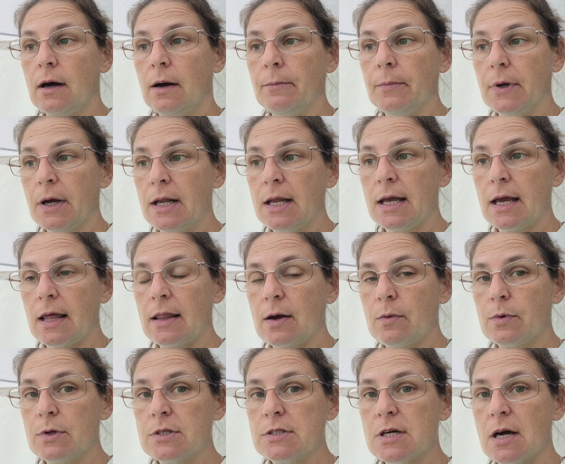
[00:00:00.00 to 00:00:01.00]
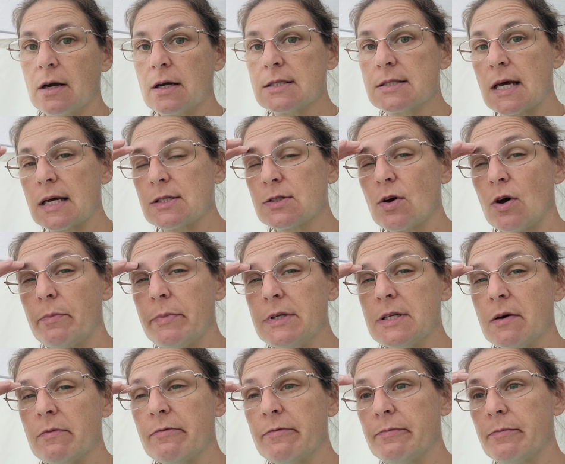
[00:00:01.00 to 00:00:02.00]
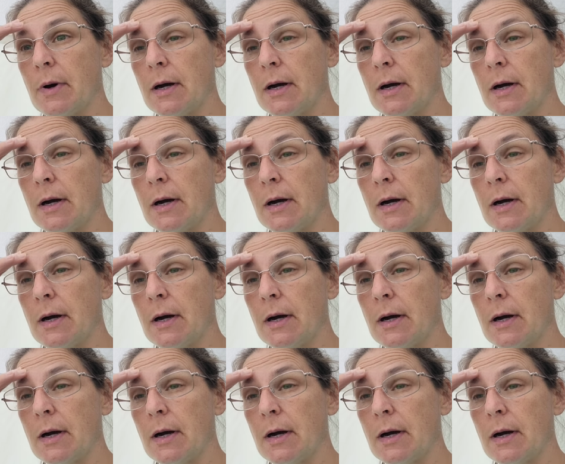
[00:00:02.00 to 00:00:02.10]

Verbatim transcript: I'm going to get that one done because that's got to be done